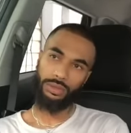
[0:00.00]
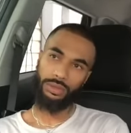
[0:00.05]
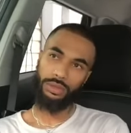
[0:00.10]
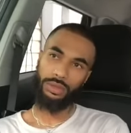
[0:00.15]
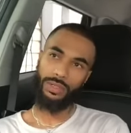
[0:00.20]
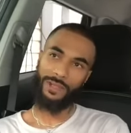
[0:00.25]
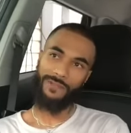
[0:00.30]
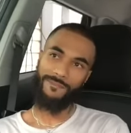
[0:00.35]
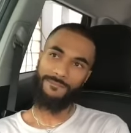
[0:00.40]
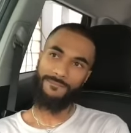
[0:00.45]

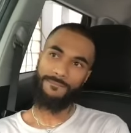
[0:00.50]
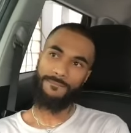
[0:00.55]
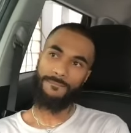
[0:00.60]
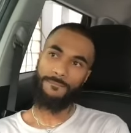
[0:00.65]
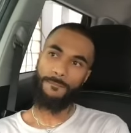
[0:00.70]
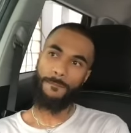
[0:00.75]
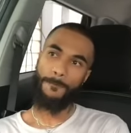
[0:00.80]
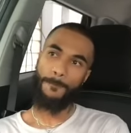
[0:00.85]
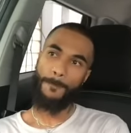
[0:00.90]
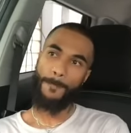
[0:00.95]

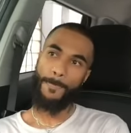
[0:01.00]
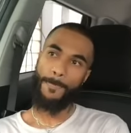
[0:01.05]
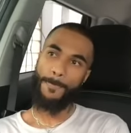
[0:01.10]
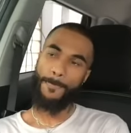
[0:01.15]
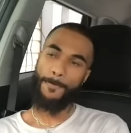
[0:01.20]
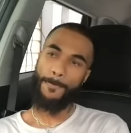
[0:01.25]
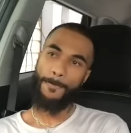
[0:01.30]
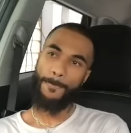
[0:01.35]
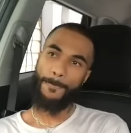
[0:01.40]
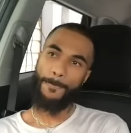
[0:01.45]

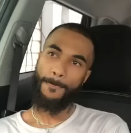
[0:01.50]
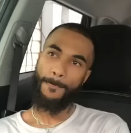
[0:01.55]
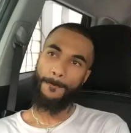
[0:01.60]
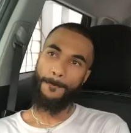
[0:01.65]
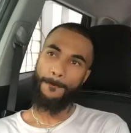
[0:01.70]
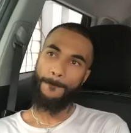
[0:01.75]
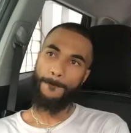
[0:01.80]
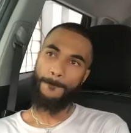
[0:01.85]
[no speech]